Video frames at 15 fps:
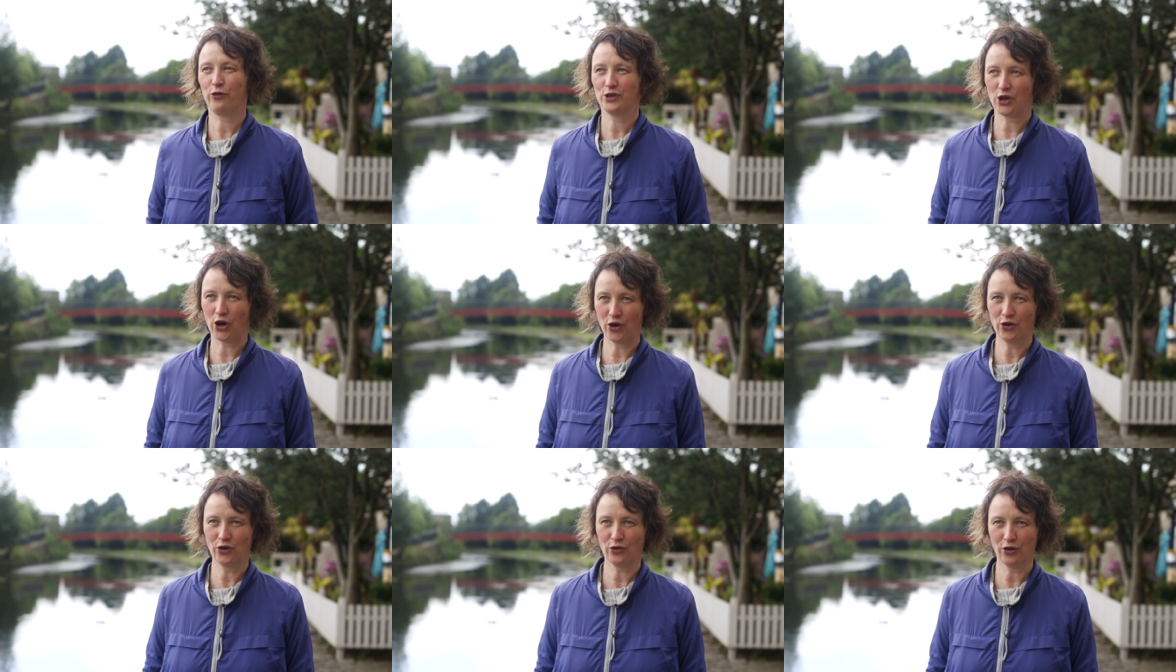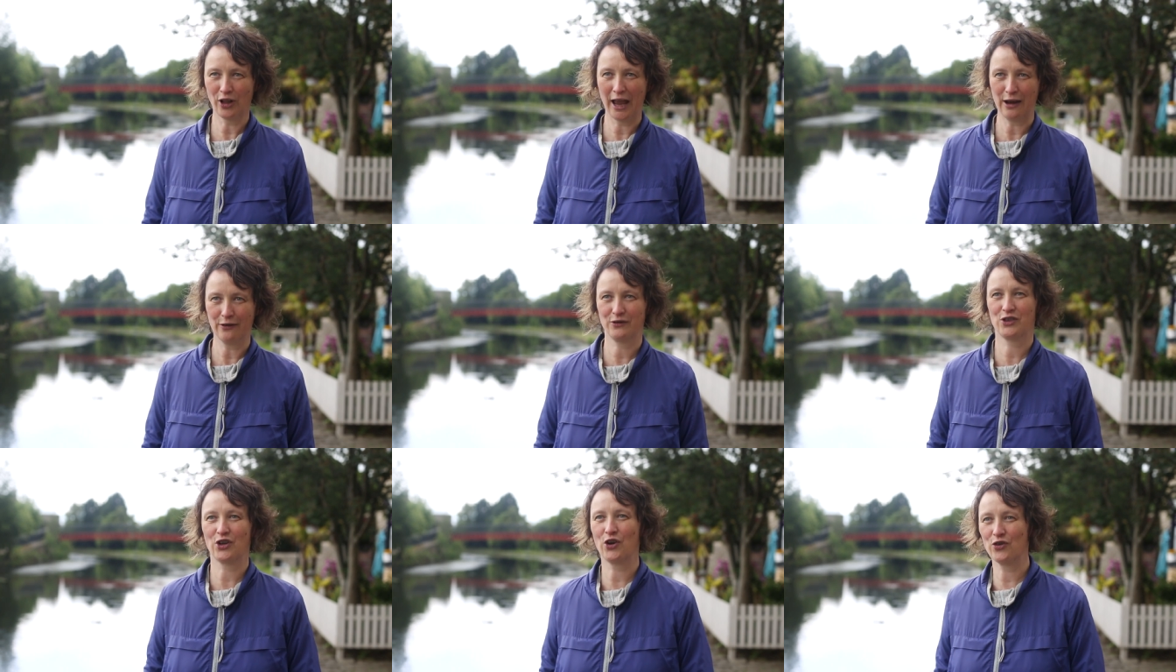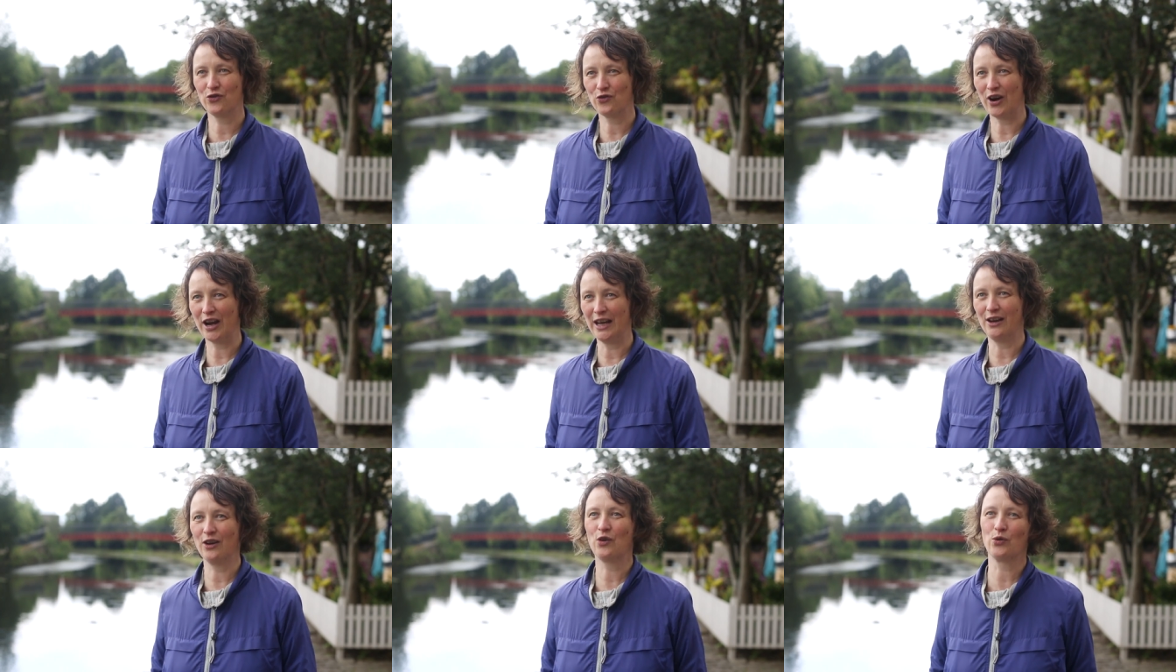turn left, turn right,